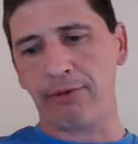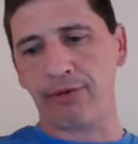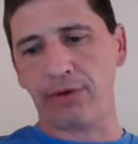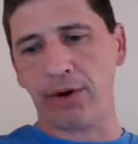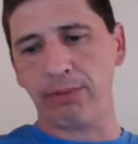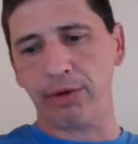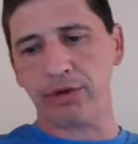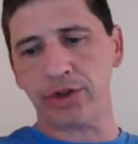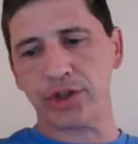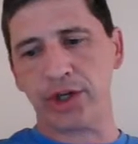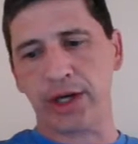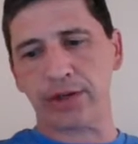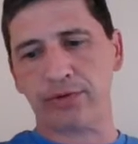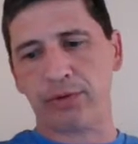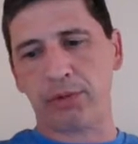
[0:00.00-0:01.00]
from those
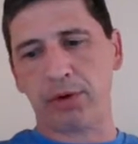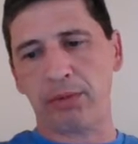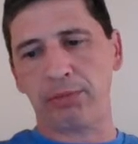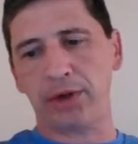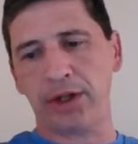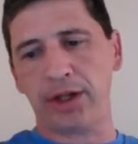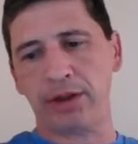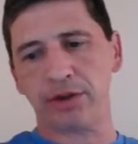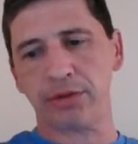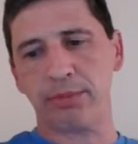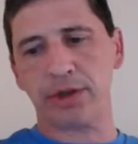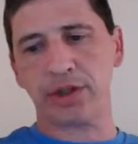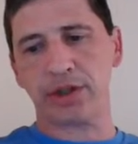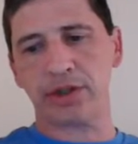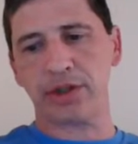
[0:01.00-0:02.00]
chests from completing those
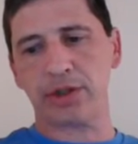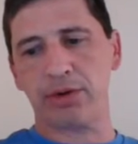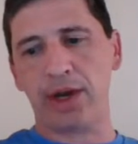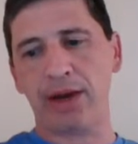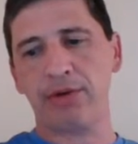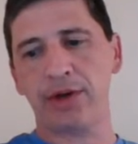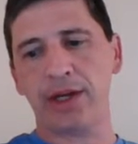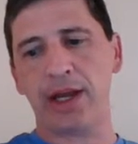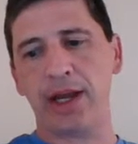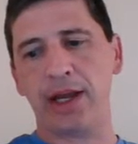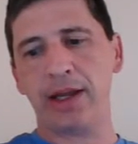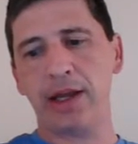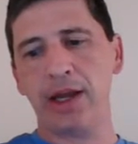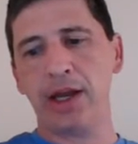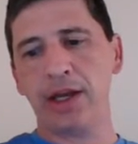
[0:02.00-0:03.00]
missions. So every
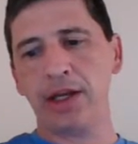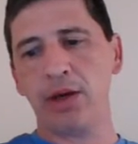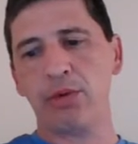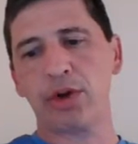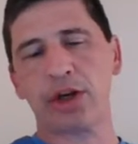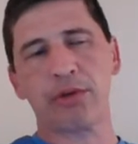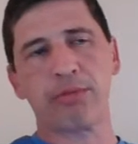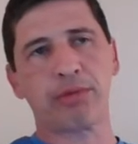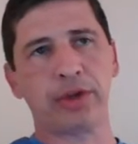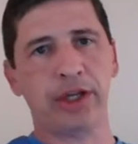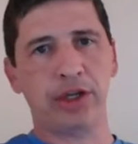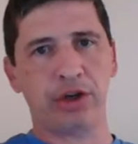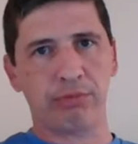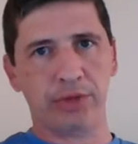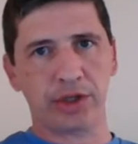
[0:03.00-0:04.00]
day you want to
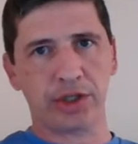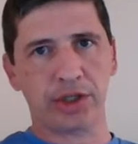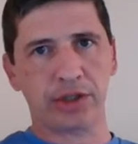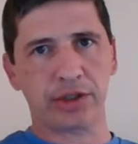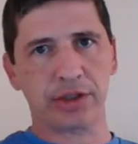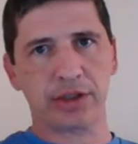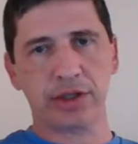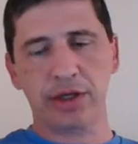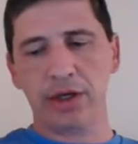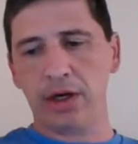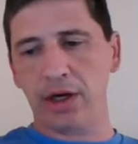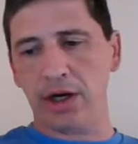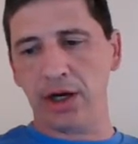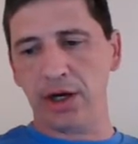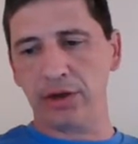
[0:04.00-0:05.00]
complete your missions.
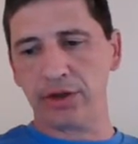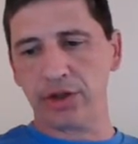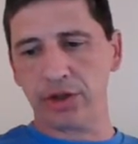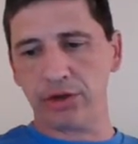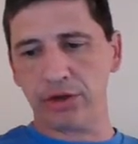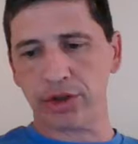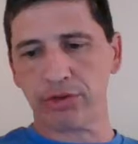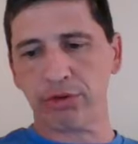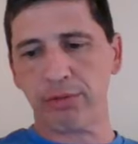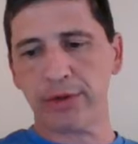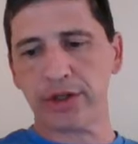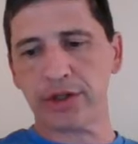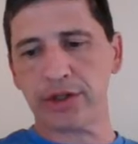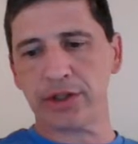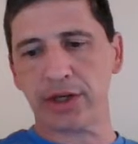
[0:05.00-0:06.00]
So there's 3
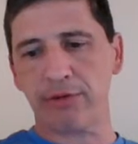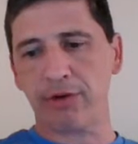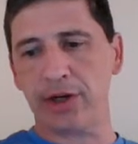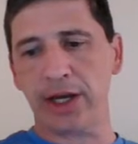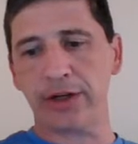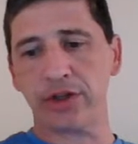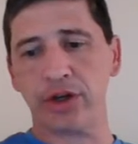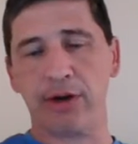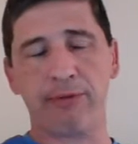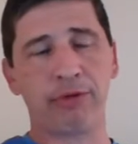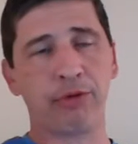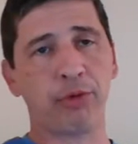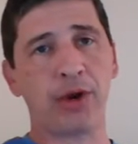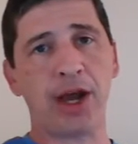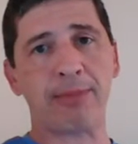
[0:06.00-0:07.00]
missions every day, so you have
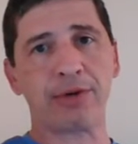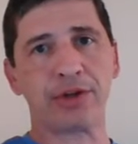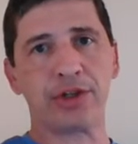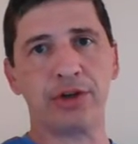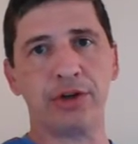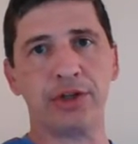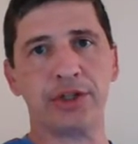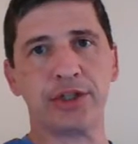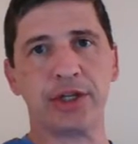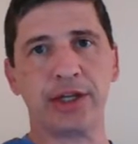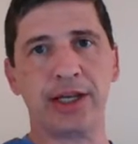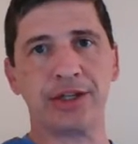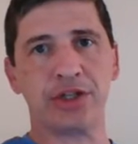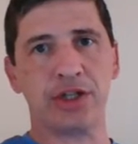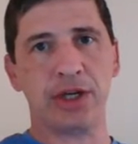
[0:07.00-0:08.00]
3 opportunities to
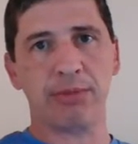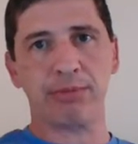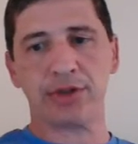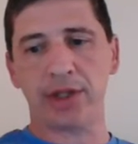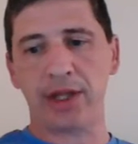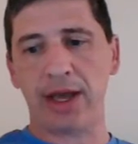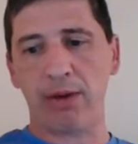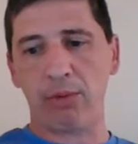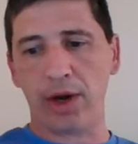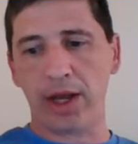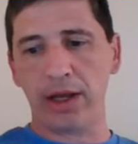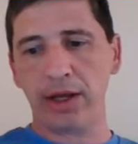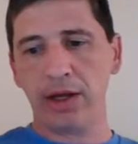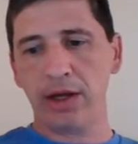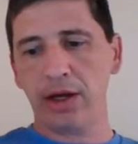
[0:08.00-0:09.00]
get gems that
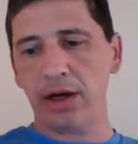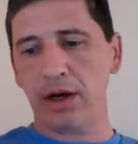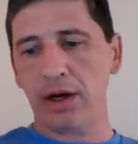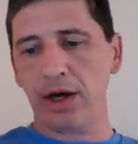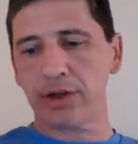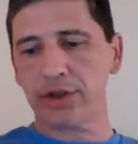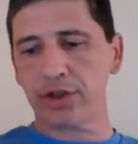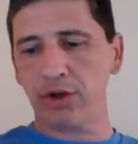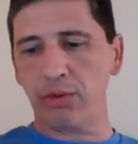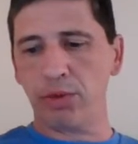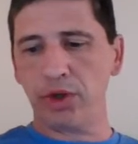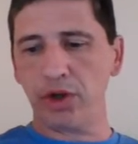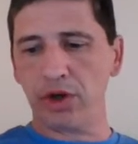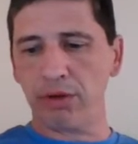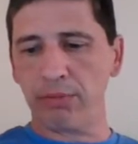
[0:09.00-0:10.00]
way. Also,
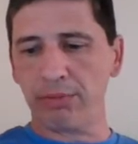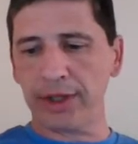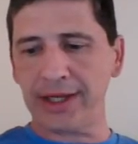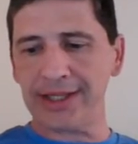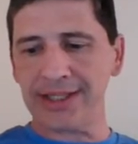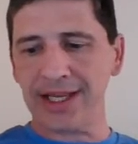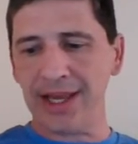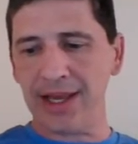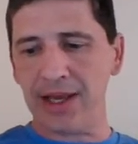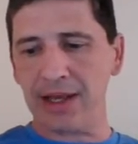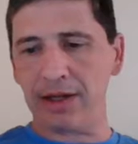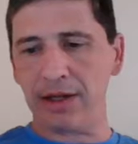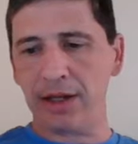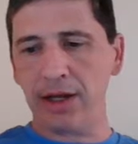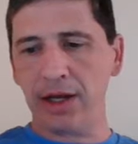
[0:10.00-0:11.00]
when you complete
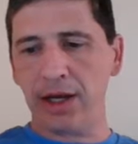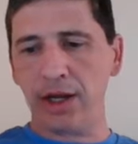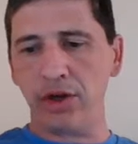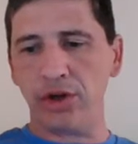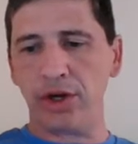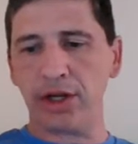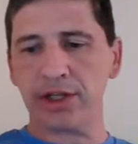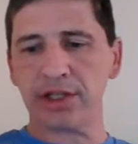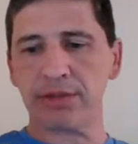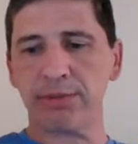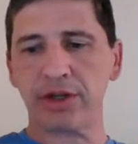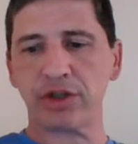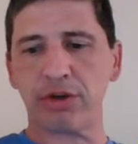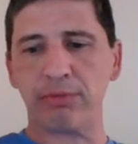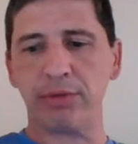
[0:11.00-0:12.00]
10 and you get a
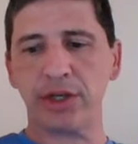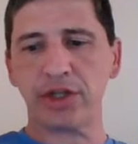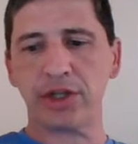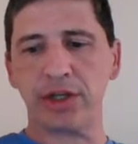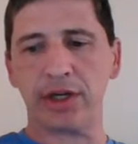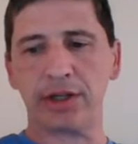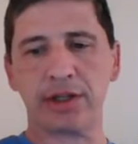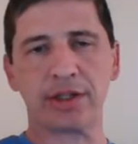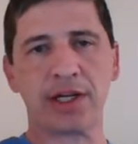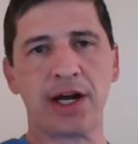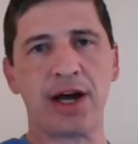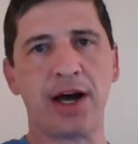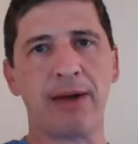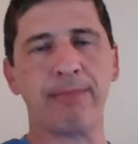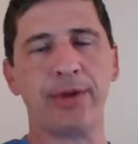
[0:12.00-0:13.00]
special mission at the
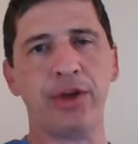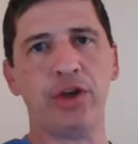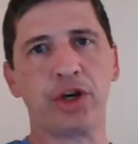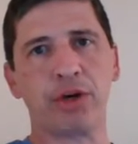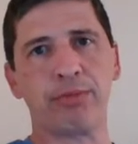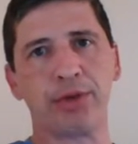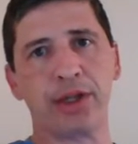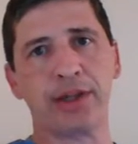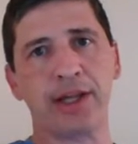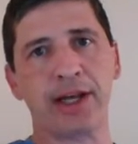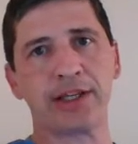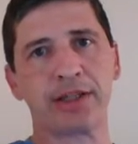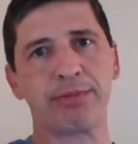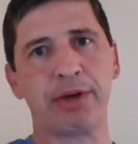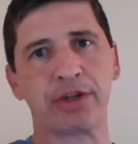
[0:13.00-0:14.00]
top and you complete
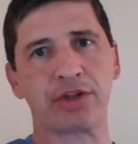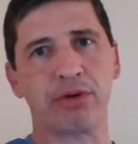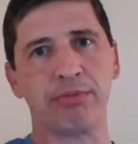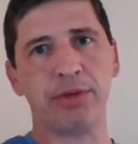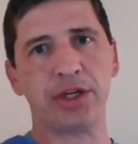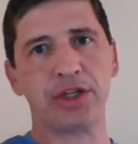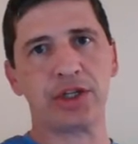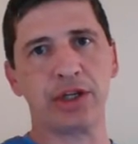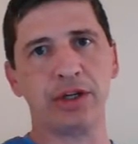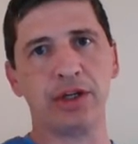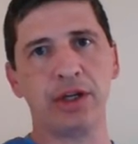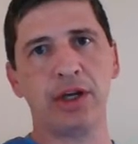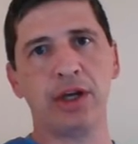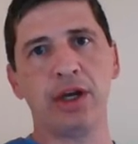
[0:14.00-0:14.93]
that special mission,